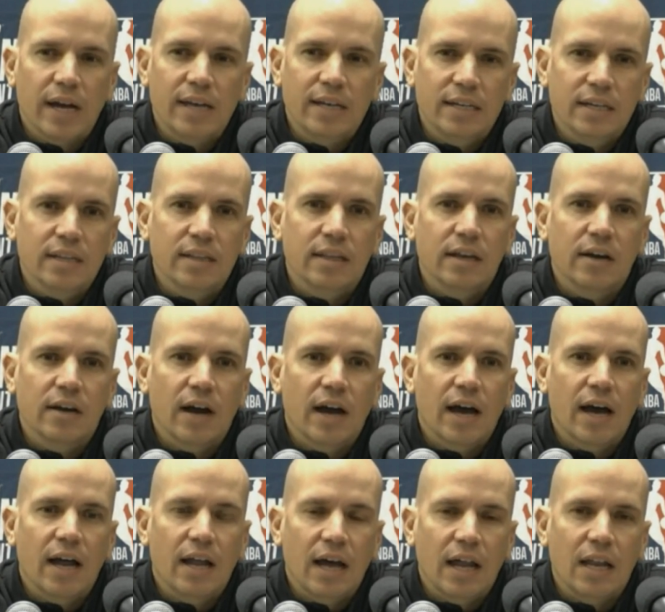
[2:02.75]
But but I
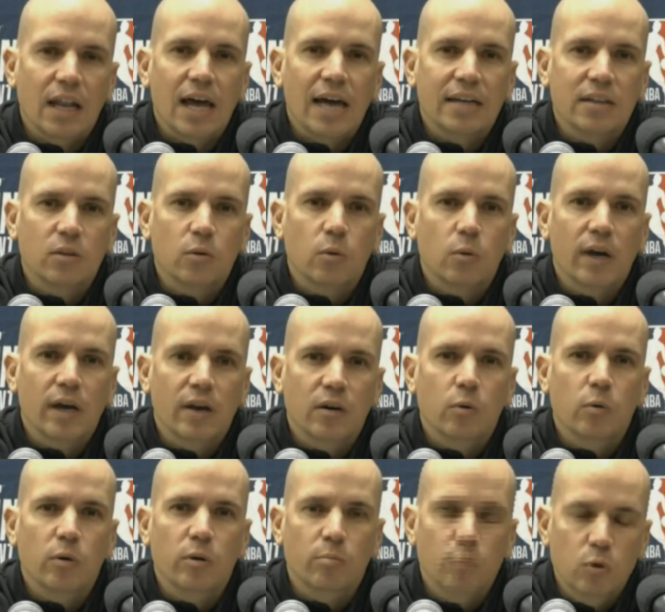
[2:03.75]
did there. I, I liked
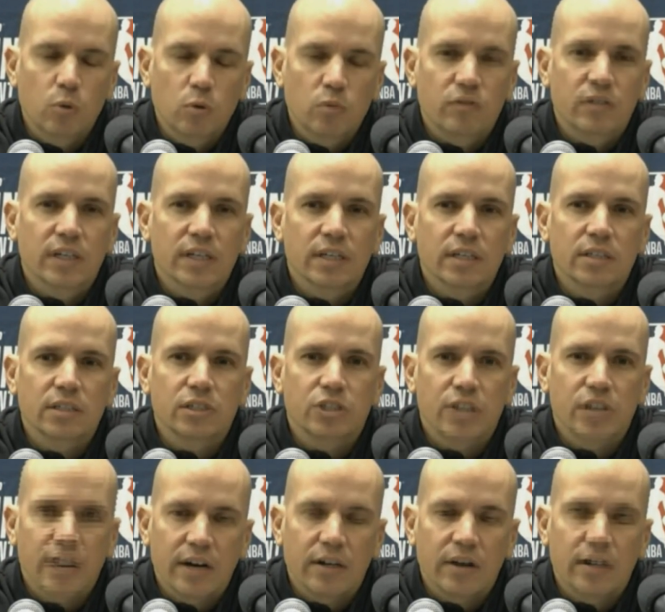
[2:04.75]
the way that we moved
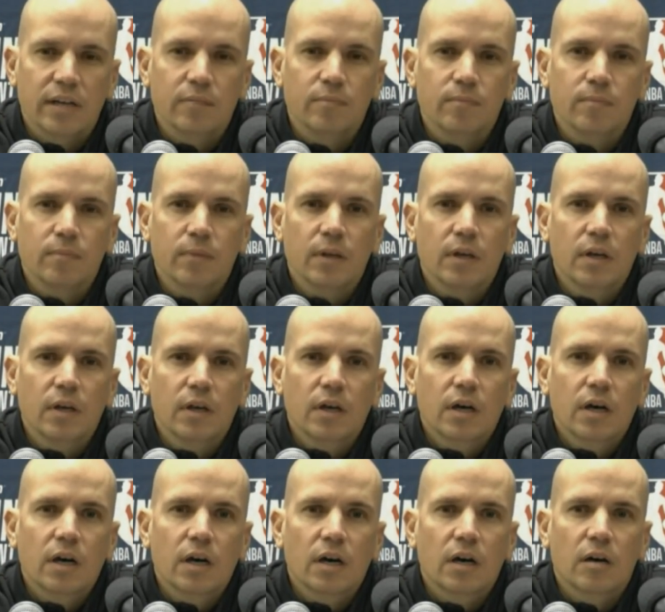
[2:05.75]
it and shared it
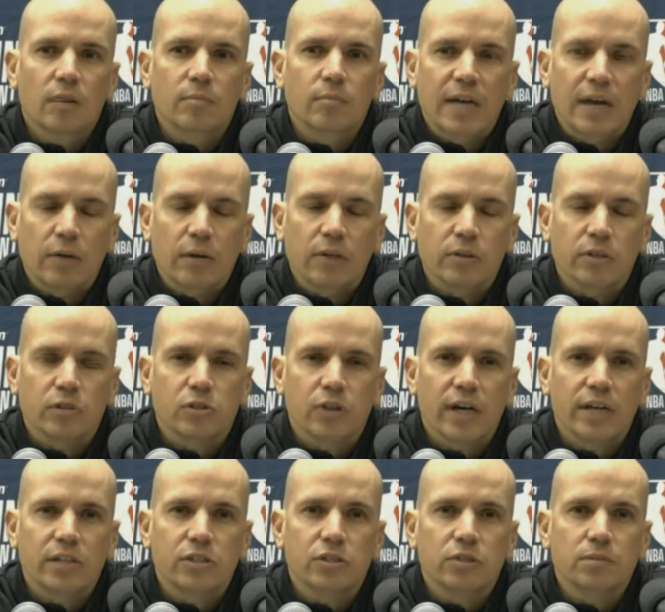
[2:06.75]
um, down the
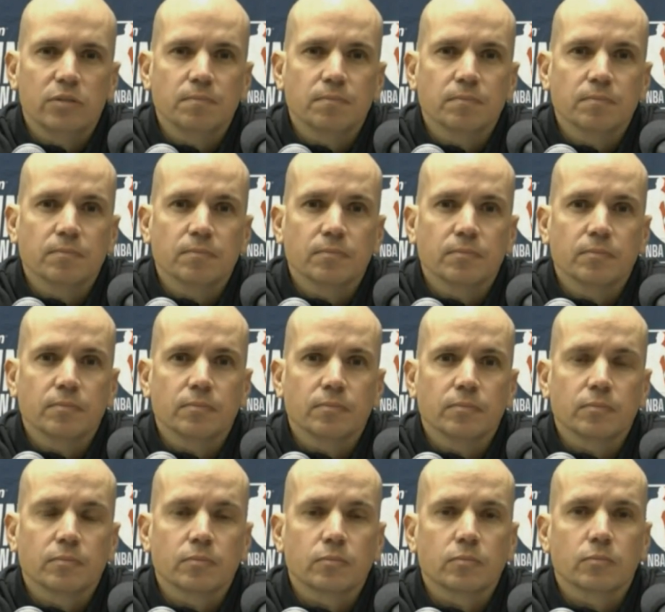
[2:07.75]
stretch.
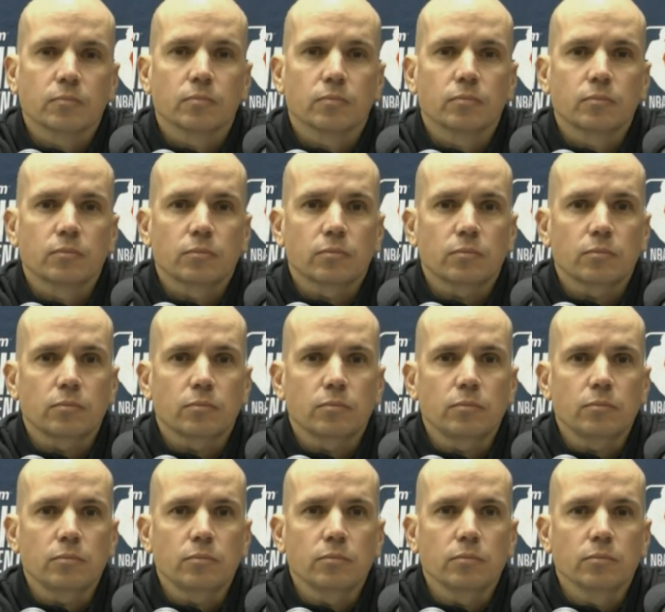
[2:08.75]
Greg
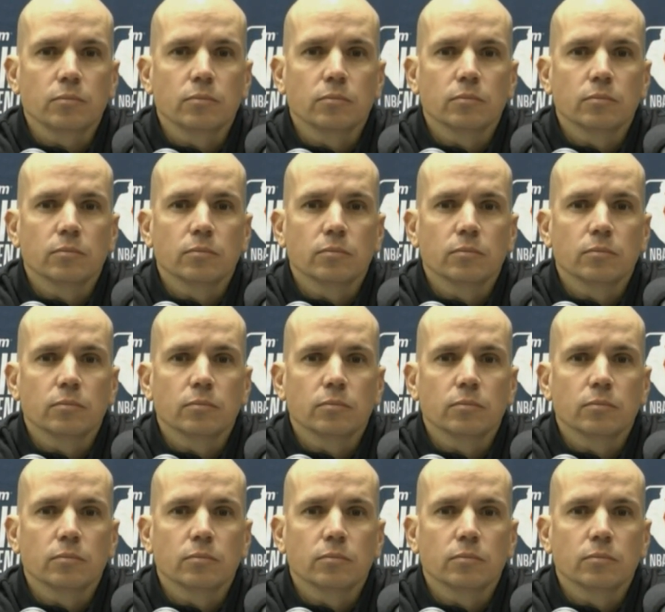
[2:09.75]
Doyle.